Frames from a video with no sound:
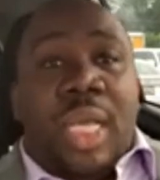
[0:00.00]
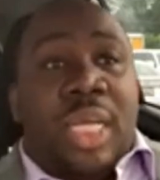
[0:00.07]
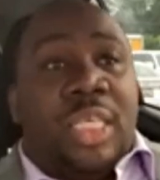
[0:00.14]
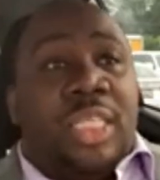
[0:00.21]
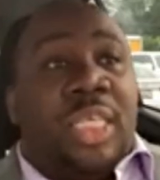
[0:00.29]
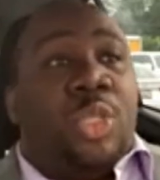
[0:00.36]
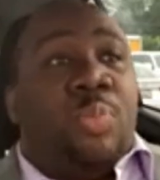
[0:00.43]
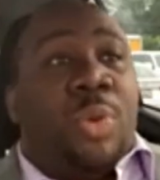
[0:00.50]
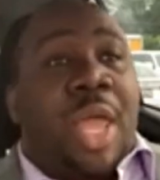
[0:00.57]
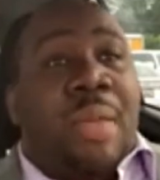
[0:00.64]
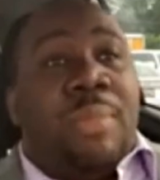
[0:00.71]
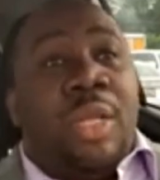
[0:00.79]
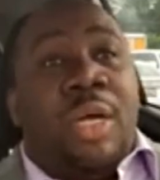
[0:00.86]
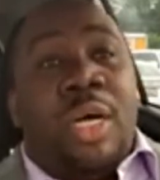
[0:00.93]
And she's
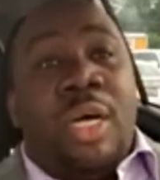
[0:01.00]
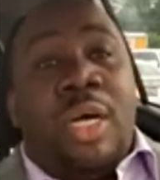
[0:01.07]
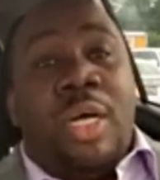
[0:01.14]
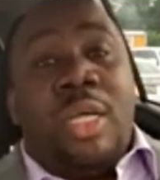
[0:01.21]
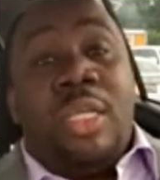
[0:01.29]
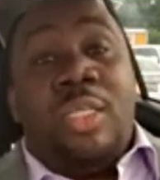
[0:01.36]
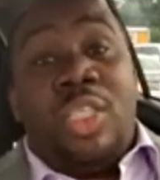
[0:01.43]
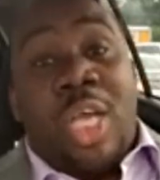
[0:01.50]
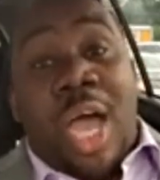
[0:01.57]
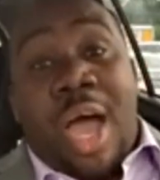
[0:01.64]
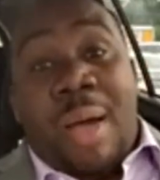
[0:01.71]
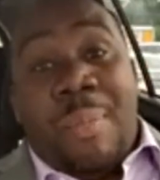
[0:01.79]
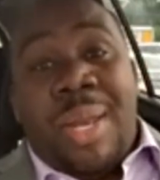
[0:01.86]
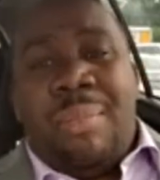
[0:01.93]
blaming her job.